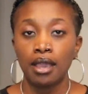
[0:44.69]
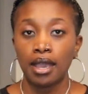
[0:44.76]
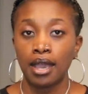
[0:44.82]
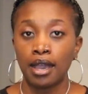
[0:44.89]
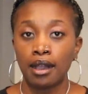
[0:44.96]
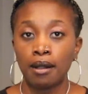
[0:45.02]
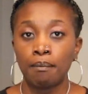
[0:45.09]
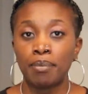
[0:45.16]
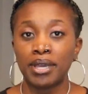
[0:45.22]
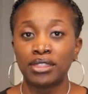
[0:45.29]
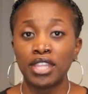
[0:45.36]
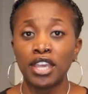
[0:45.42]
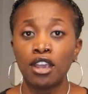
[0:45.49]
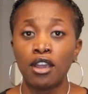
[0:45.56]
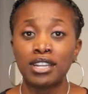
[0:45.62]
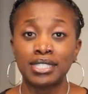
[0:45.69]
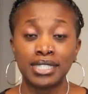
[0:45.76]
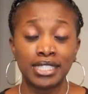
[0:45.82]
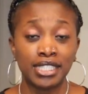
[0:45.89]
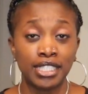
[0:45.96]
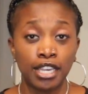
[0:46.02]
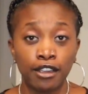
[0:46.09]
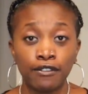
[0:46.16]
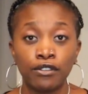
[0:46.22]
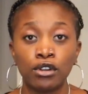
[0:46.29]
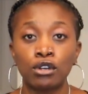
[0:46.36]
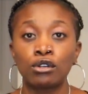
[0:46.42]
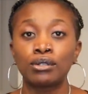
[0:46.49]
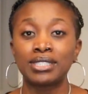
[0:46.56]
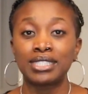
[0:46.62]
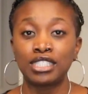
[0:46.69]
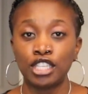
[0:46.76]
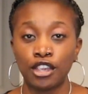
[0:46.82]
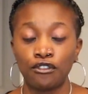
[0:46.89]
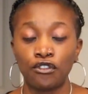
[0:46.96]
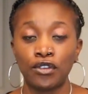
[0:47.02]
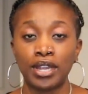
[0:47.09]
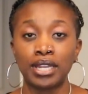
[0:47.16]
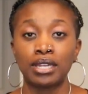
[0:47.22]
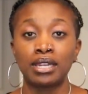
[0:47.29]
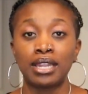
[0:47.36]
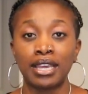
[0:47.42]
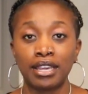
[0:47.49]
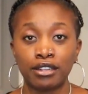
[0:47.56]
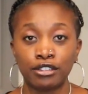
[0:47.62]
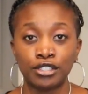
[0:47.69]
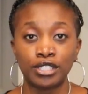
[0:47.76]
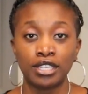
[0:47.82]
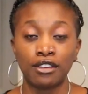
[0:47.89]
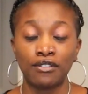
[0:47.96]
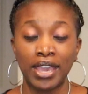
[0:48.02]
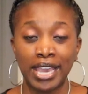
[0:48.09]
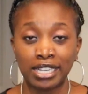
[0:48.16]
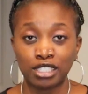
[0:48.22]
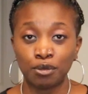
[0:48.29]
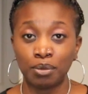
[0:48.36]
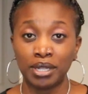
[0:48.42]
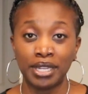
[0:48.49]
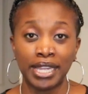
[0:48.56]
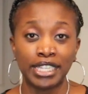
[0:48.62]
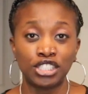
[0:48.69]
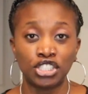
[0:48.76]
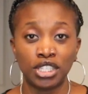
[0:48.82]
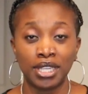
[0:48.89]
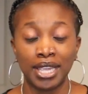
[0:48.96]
But there are several different letters of explanation,